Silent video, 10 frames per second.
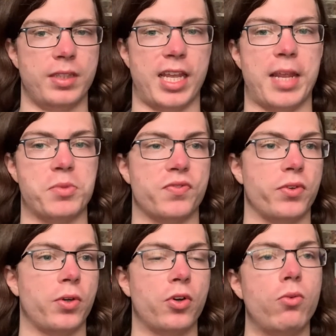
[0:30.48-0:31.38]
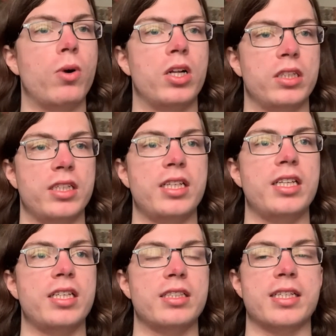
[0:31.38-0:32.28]
aims for
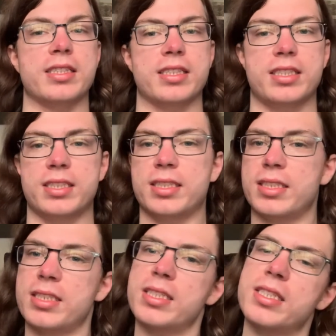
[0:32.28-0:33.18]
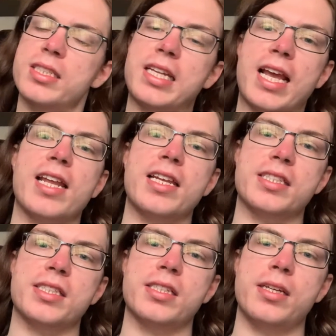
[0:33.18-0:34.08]
quality and
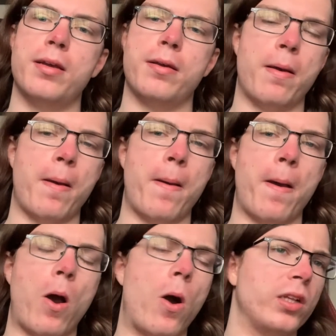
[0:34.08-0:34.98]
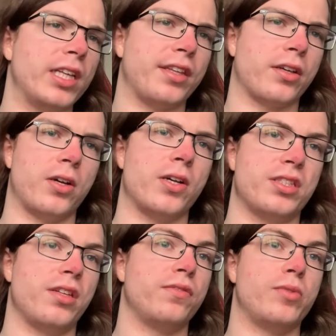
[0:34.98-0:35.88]
status, all at the
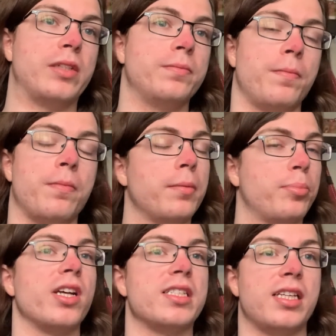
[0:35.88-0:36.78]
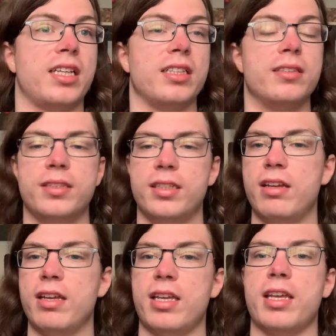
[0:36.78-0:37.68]
cost of, well, the price tag.
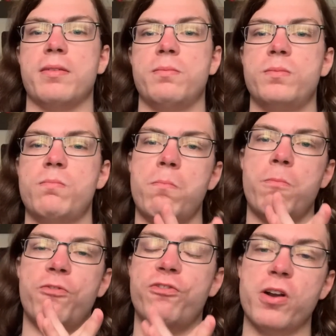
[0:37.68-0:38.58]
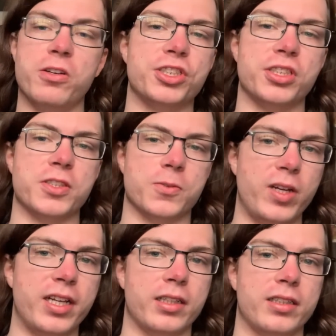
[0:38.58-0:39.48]
It functions
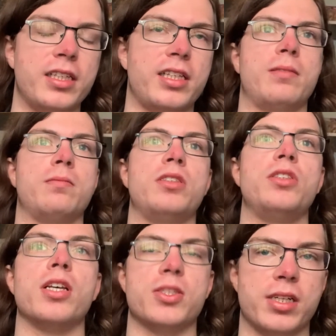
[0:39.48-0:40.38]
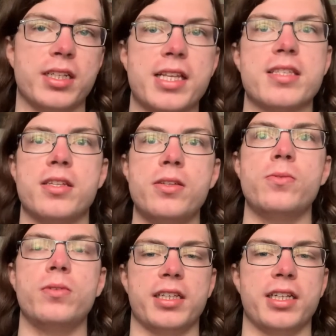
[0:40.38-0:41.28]
well, it does what it needs to do,
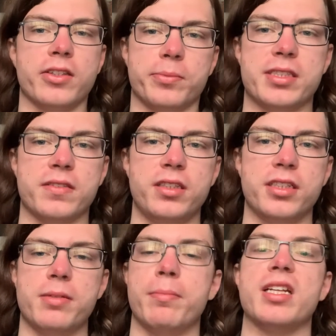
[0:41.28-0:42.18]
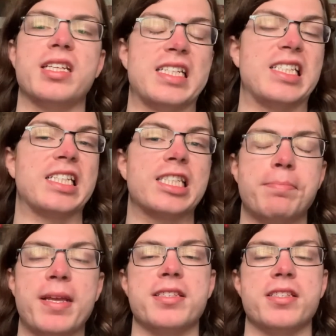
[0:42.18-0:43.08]
like any other piece of luggage, but it is
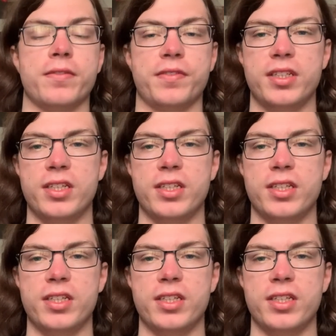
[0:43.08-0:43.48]
expensive.